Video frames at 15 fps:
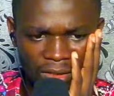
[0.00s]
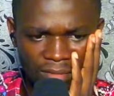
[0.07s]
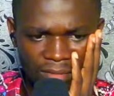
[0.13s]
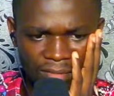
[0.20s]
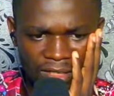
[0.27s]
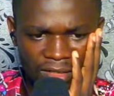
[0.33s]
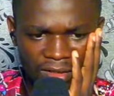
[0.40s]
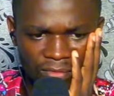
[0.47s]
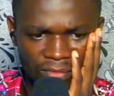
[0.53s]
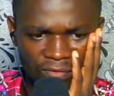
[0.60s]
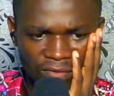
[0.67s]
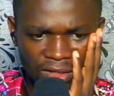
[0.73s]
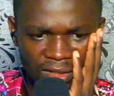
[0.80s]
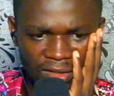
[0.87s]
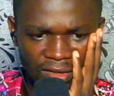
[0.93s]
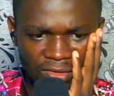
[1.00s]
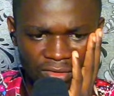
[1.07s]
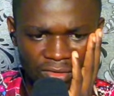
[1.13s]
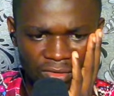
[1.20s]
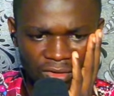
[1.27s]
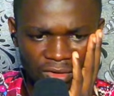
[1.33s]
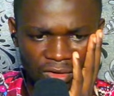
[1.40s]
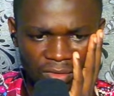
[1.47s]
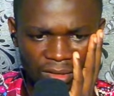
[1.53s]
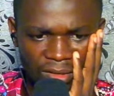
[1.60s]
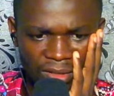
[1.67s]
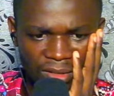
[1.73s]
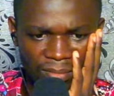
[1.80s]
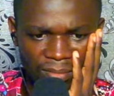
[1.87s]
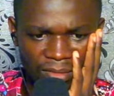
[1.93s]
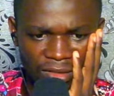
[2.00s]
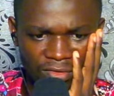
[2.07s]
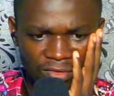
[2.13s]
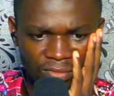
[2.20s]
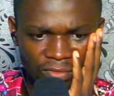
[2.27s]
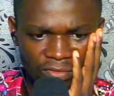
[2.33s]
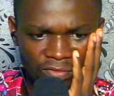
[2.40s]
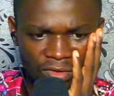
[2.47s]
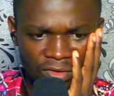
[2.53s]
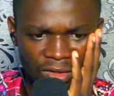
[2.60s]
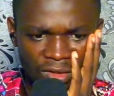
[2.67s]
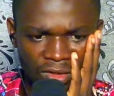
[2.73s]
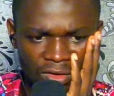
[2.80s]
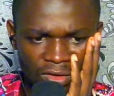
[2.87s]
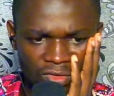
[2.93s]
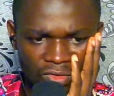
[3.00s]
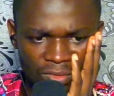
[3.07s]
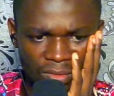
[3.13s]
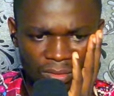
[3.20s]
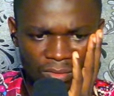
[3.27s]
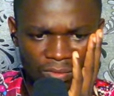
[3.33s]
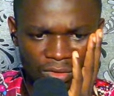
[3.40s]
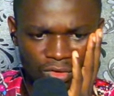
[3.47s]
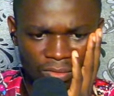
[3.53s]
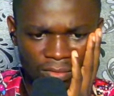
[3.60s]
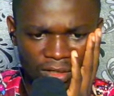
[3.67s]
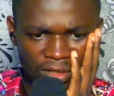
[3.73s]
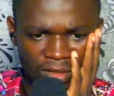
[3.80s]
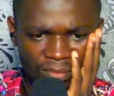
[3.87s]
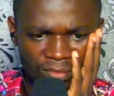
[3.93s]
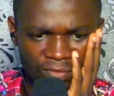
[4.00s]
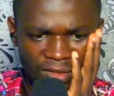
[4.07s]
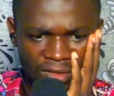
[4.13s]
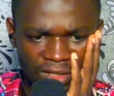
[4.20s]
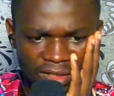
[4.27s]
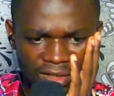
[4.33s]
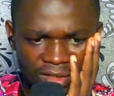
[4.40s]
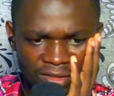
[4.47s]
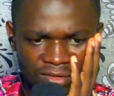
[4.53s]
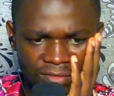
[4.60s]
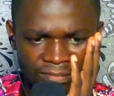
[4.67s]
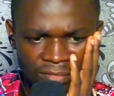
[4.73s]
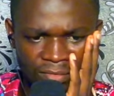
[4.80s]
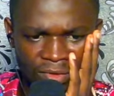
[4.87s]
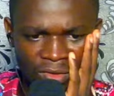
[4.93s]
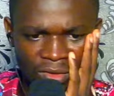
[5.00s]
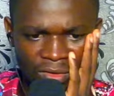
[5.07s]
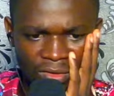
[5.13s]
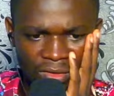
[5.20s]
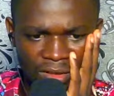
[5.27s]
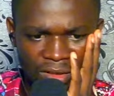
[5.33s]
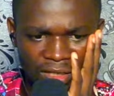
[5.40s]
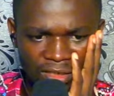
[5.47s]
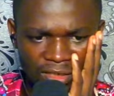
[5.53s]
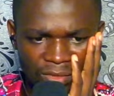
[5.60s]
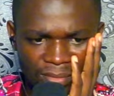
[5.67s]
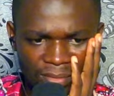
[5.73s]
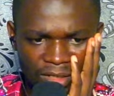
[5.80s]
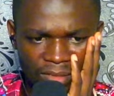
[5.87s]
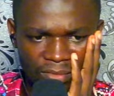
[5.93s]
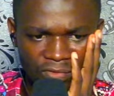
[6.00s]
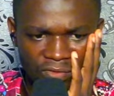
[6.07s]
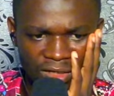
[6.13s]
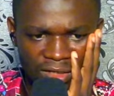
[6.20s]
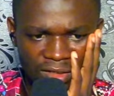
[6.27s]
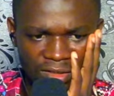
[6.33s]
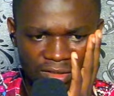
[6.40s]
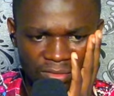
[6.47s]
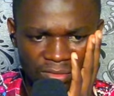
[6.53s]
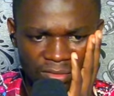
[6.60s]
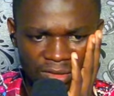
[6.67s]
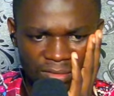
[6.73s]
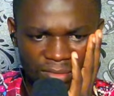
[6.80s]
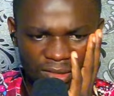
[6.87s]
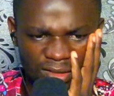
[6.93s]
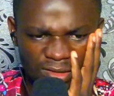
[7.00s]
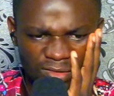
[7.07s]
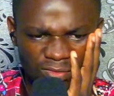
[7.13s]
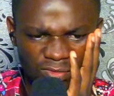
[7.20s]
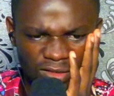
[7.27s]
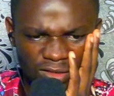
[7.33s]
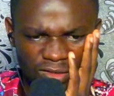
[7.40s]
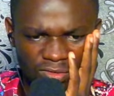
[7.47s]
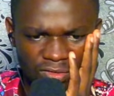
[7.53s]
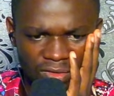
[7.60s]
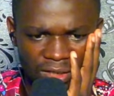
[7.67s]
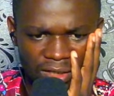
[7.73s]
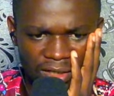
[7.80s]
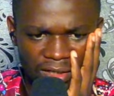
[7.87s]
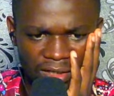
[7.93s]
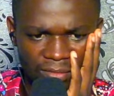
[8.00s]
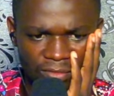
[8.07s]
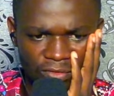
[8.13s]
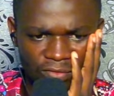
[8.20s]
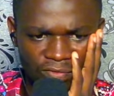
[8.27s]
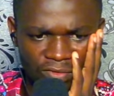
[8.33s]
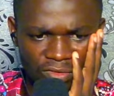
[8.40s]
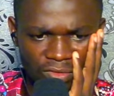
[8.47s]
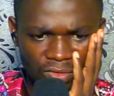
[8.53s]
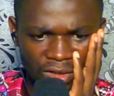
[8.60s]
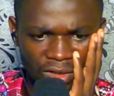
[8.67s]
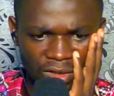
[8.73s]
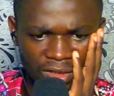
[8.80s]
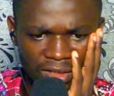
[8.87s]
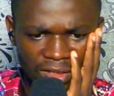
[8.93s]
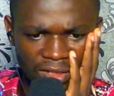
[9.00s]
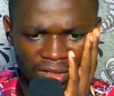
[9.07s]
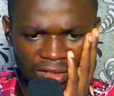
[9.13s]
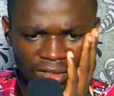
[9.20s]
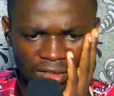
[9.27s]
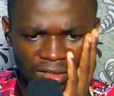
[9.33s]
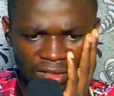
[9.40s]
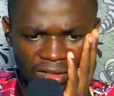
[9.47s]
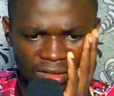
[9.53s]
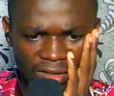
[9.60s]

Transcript: playing a move like this. Okay, opponent might play this move. So maybe we should play a move like this. Let's say we play a move like this and opponent plays this move. I do not like that move. So I think problem